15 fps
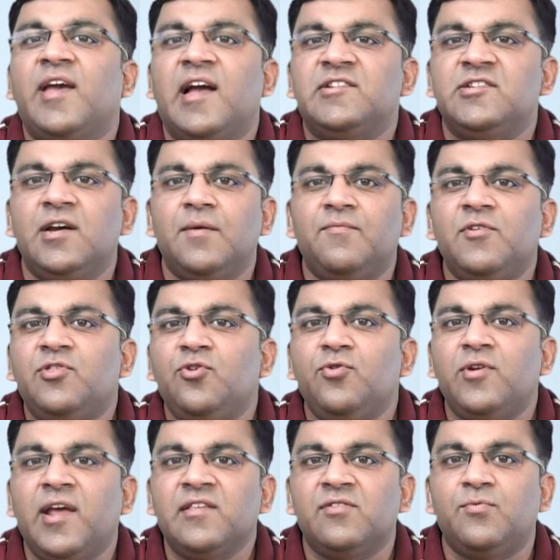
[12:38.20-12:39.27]
catching up with
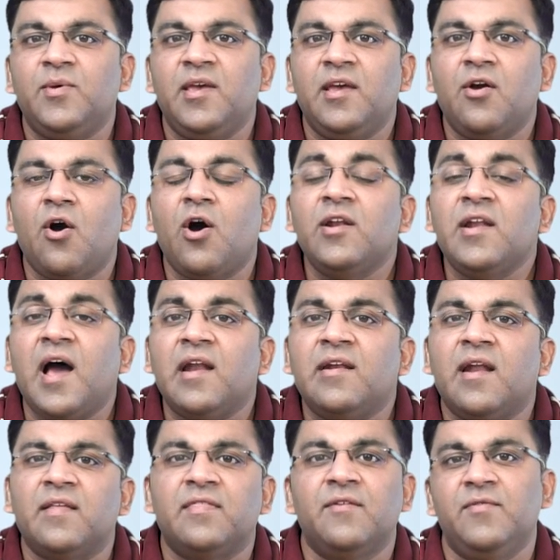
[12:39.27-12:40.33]
you next week on
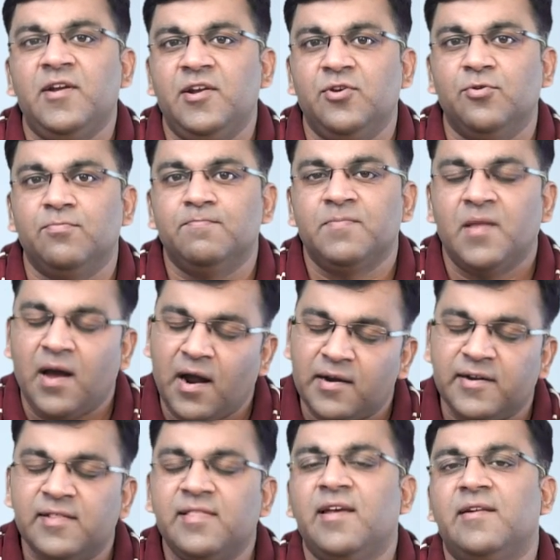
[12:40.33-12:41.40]
another video.
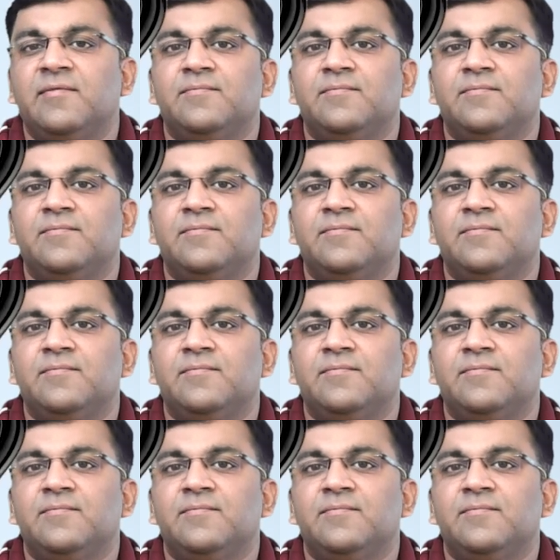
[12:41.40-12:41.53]
Until then.